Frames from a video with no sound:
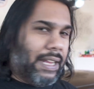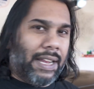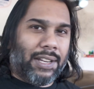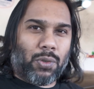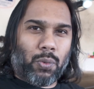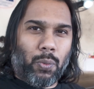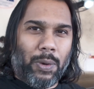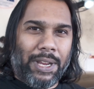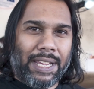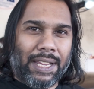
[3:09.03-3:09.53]

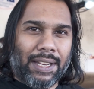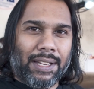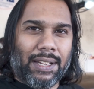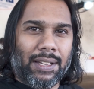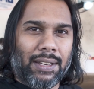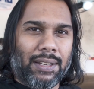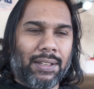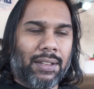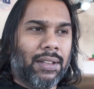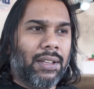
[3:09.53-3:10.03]
That's
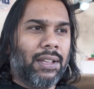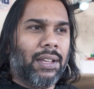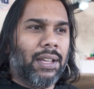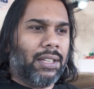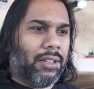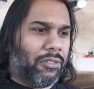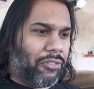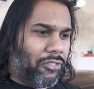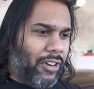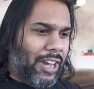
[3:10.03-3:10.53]
weakening
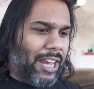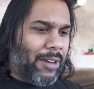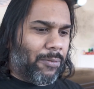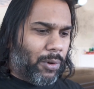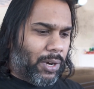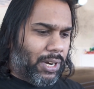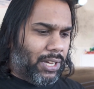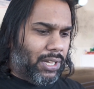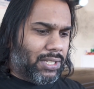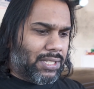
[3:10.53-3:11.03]
the
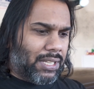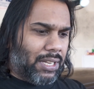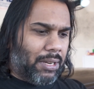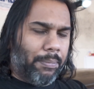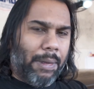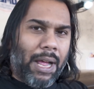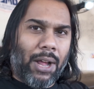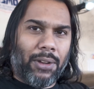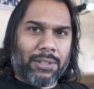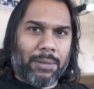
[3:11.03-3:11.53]
frame rails
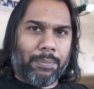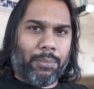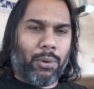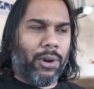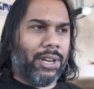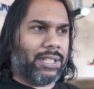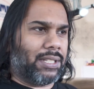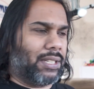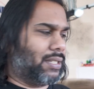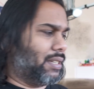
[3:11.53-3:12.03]
and the mounting
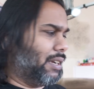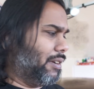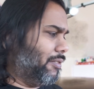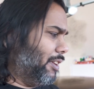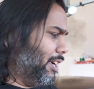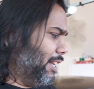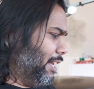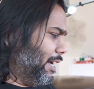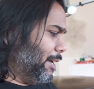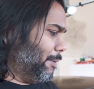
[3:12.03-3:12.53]
points and
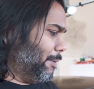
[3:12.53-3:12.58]
stuff like